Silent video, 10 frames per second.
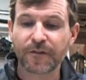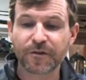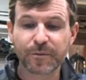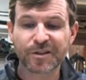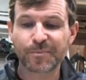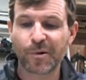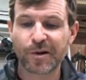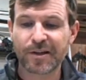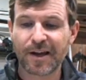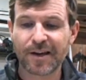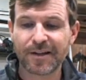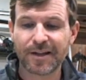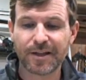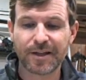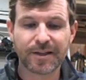From this point on,
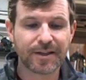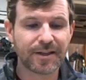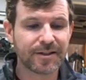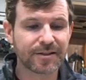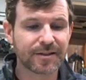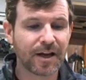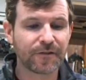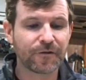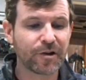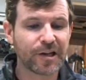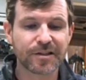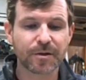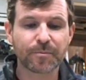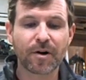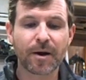he is not free. He is
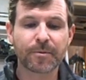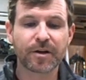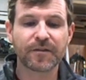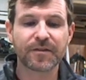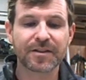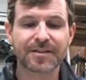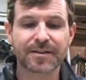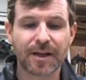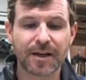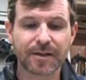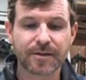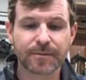a property of the state.